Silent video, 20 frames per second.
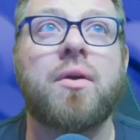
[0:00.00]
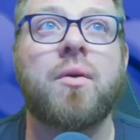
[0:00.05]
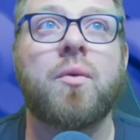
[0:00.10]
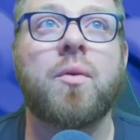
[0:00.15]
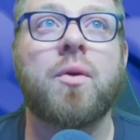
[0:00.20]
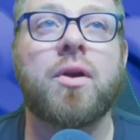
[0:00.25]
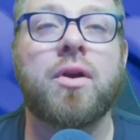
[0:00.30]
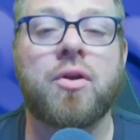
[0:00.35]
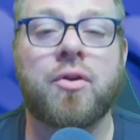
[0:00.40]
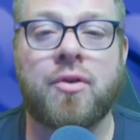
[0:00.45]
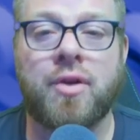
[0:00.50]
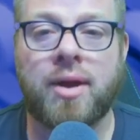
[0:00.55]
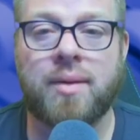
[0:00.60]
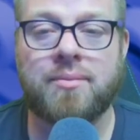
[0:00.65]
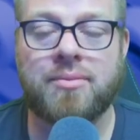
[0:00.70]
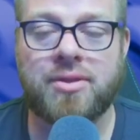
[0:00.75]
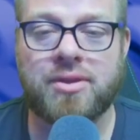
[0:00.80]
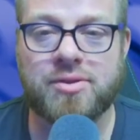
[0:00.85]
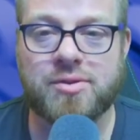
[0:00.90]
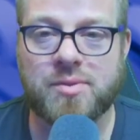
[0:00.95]
We're going to
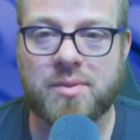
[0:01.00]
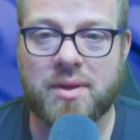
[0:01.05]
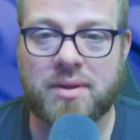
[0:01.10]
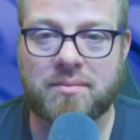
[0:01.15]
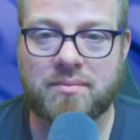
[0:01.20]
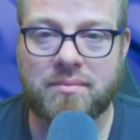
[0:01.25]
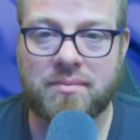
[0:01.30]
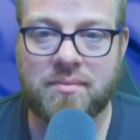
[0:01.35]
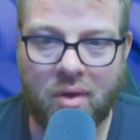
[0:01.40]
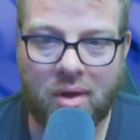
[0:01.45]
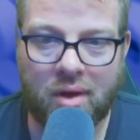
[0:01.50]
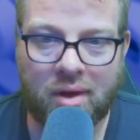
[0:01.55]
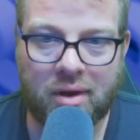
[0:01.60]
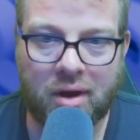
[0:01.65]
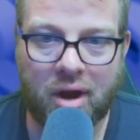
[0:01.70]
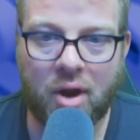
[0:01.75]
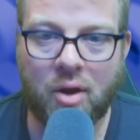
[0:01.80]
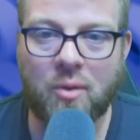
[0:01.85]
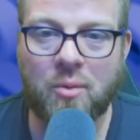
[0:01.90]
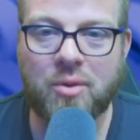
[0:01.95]
grab this one.
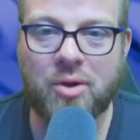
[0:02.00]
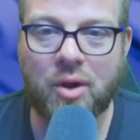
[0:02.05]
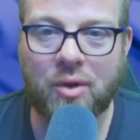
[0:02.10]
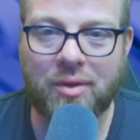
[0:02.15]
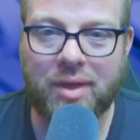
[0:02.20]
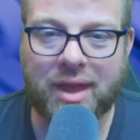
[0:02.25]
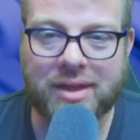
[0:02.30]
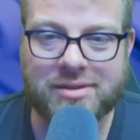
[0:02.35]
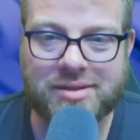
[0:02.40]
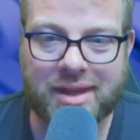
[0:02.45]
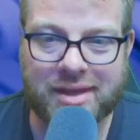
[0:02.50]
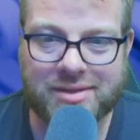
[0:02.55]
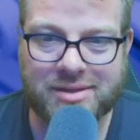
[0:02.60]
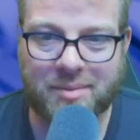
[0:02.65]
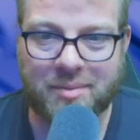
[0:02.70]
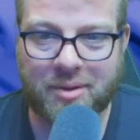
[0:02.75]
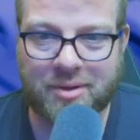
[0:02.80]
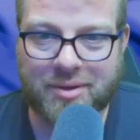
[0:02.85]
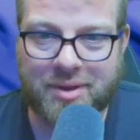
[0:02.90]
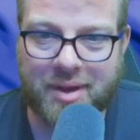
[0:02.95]
Oh, no, that's the
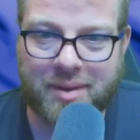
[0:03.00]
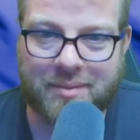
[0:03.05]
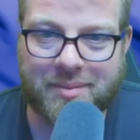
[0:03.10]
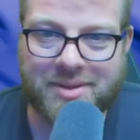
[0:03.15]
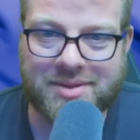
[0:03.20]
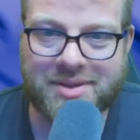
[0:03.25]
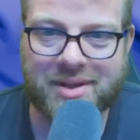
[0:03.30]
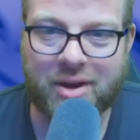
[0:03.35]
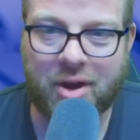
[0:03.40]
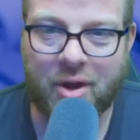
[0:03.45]
part that I'm missing.